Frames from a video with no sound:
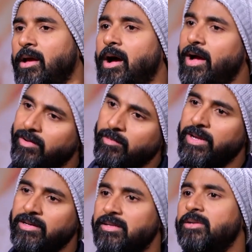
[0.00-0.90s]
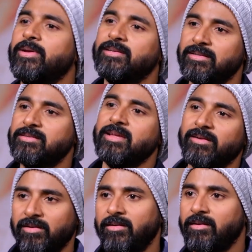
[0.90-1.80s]
I'll be in situations that
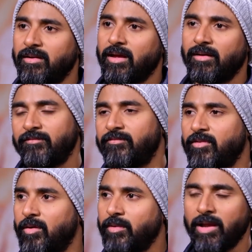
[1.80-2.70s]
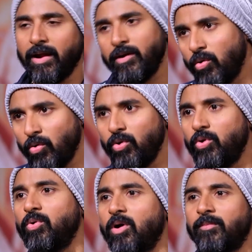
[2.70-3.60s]
will have comedy. I don't
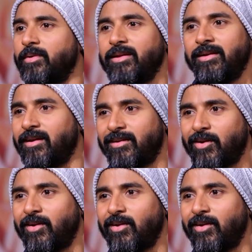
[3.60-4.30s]
do comedy at all.